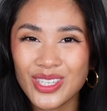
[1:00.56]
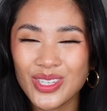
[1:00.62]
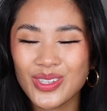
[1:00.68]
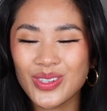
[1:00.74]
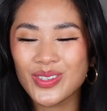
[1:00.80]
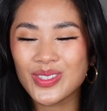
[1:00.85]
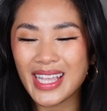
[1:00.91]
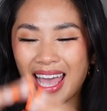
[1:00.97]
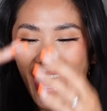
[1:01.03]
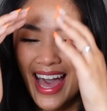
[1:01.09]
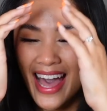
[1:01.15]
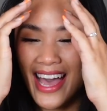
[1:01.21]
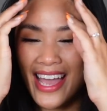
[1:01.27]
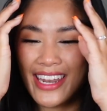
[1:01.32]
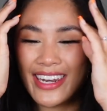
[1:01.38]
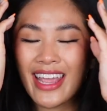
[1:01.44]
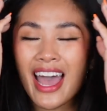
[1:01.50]
news.
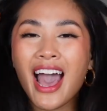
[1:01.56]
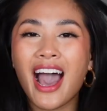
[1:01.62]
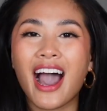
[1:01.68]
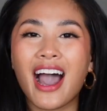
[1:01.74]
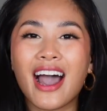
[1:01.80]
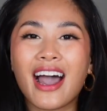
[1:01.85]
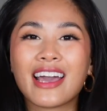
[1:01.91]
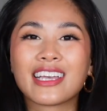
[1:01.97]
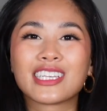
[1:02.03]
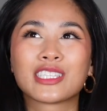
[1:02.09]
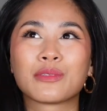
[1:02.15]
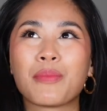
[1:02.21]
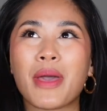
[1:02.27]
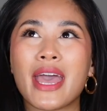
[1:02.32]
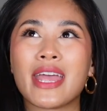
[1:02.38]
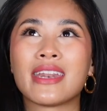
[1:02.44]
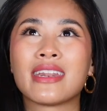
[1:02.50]
And I
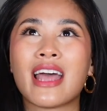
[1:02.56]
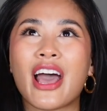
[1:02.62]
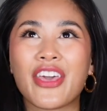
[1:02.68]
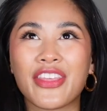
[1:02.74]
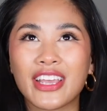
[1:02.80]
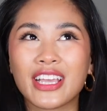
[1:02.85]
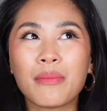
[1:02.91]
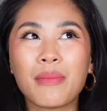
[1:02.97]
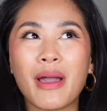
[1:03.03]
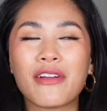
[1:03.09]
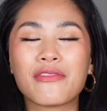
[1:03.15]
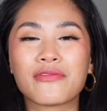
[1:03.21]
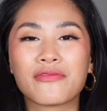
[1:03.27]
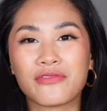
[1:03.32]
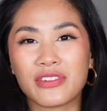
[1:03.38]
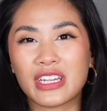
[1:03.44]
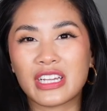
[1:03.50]
spent, I think, about
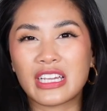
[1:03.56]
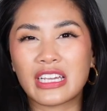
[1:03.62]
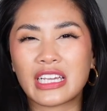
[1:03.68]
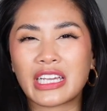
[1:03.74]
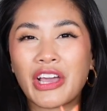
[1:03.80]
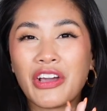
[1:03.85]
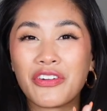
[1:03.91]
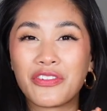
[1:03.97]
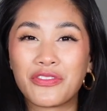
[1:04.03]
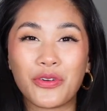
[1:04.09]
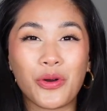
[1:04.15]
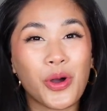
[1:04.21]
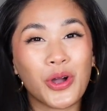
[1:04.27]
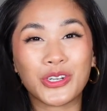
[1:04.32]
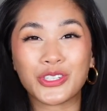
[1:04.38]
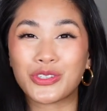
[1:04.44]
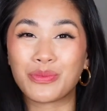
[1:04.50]

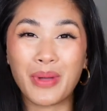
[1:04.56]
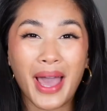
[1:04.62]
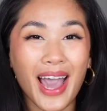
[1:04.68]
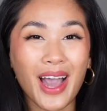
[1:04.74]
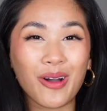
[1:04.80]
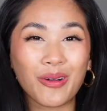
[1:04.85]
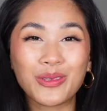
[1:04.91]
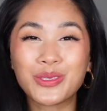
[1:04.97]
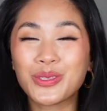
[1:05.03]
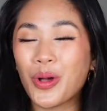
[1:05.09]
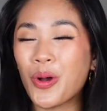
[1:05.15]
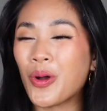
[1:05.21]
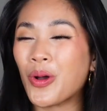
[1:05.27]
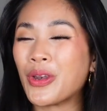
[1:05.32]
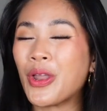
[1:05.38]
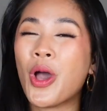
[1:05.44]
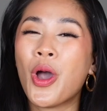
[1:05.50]
£400
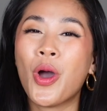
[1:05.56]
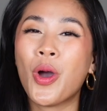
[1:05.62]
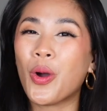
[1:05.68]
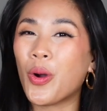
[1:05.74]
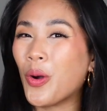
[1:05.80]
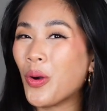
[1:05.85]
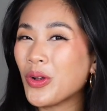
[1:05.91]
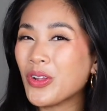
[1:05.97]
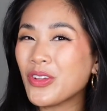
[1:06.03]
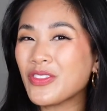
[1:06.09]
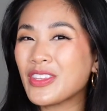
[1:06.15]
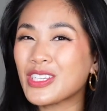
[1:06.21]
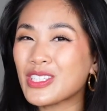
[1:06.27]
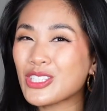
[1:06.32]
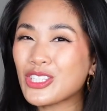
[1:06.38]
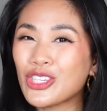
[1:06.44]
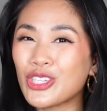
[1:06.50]
on all of
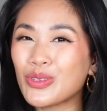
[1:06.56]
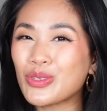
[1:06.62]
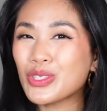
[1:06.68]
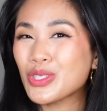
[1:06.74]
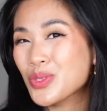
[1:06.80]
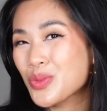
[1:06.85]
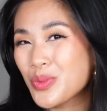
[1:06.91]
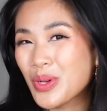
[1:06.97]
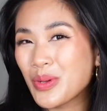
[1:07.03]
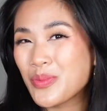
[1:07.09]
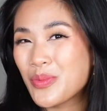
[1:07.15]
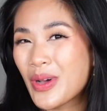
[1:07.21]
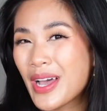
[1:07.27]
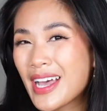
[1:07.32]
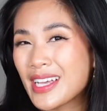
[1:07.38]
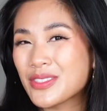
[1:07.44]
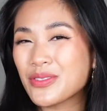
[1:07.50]
these cute
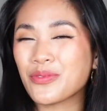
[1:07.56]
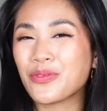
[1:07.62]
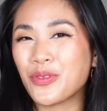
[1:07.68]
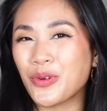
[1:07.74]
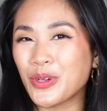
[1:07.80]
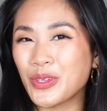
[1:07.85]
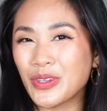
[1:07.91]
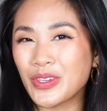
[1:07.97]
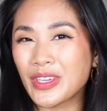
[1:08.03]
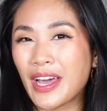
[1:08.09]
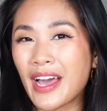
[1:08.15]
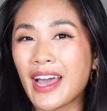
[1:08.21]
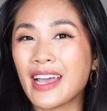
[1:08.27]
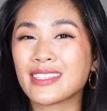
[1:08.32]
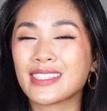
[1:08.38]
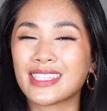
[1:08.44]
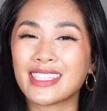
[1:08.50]
swimwears for you
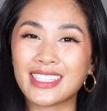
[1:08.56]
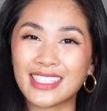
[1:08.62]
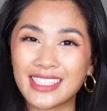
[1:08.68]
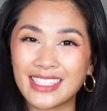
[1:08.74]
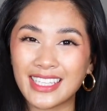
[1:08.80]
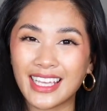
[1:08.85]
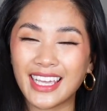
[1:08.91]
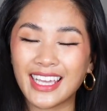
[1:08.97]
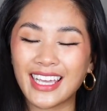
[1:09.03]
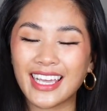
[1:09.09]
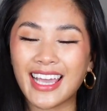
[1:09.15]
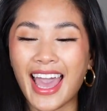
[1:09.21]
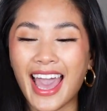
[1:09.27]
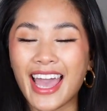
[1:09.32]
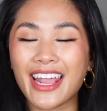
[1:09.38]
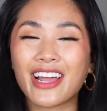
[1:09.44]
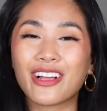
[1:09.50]
guys to see,
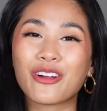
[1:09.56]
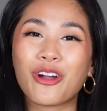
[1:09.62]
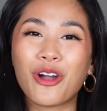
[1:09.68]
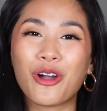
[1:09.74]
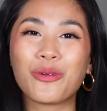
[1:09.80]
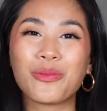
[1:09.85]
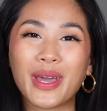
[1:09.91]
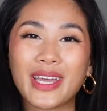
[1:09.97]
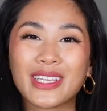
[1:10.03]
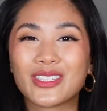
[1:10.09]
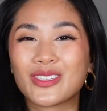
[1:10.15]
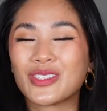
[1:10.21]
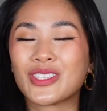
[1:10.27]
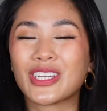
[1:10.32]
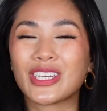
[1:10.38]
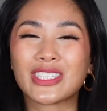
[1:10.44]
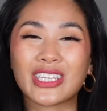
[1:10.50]
and I can't wait
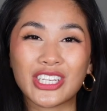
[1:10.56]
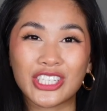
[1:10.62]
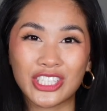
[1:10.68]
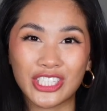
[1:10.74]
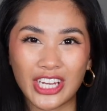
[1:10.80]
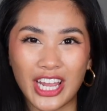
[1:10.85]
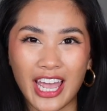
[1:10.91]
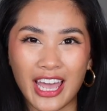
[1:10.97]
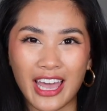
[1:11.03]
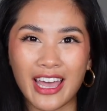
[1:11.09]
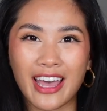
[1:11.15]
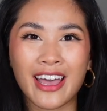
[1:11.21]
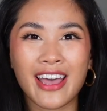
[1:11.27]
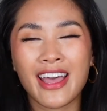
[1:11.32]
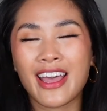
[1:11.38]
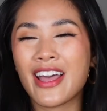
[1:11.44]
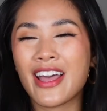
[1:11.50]
to just
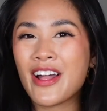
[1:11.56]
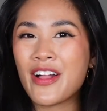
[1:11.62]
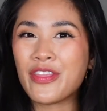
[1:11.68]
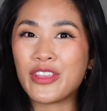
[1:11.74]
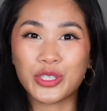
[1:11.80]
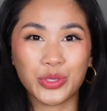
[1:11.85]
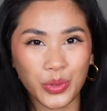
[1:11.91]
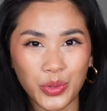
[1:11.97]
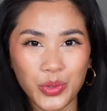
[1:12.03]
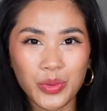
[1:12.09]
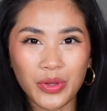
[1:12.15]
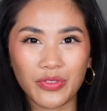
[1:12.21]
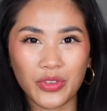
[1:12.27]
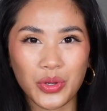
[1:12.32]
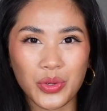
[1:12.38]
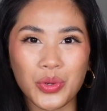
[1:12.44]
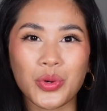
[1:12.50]
share this haul
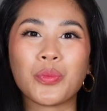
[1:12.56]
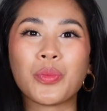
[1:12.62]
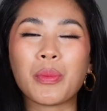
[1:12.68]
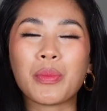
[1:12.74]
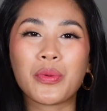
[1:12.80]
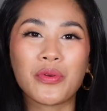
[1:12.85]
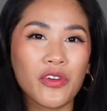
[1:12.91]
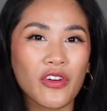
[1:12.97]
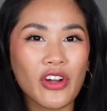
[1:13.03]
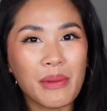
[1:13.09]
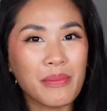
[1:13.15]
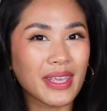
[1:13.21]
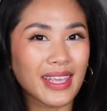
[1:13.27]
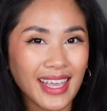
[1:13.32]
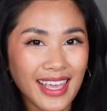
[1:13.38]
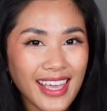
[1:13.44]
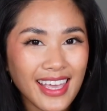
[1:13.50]
with you all. But before I
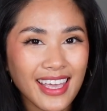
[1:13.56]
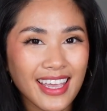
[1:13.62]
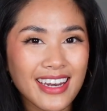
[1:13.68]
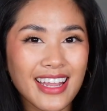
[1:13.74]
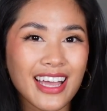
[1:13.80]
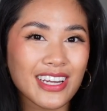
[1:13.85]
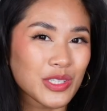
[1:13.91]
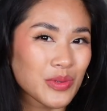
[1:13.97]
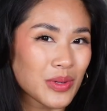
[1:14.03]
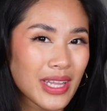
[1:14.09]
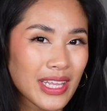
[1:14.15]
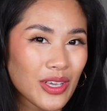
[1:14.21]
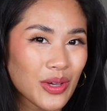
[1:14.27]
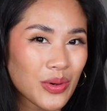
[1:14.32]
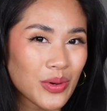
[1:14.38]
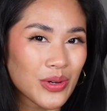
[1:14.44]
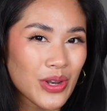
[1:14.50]
begin, I just want to let
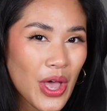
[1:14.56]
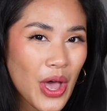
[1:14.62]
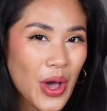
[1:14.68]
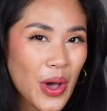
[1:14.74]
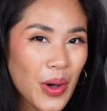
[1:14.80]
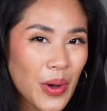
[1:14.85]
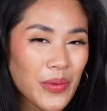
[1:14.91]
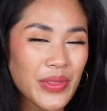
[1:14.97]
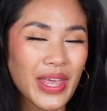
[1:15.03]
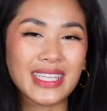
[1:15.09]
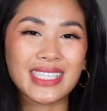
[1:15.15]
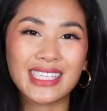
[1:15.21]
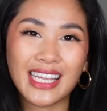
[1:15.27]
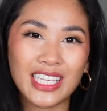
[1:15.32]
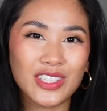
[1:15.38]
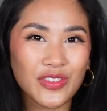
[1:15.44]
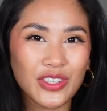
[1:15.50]
you all know that
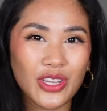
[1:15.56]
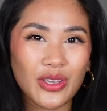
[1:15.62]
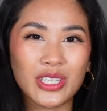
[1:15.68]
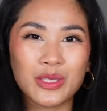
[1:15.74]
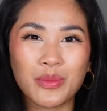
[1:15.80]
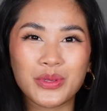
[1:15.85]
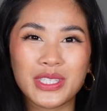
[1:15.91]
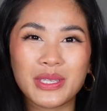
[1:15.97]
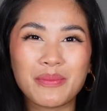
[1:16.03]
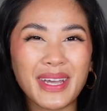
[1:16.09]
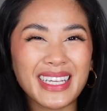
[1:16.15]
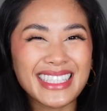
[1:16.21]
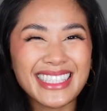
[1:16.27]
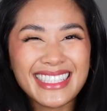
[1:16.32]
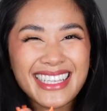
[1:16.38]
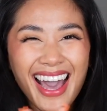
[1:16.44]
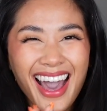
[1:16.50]
today's video is sponsored by
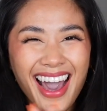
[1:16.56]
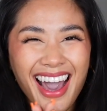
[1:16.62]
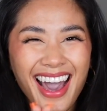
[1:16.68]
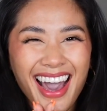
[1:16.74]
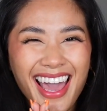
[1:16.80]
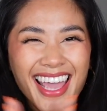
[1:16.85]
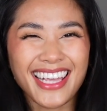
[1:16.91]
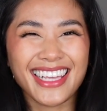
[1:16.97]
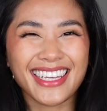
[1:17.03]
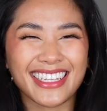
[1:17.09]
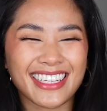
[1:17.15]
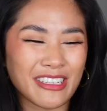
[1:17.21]
Sky.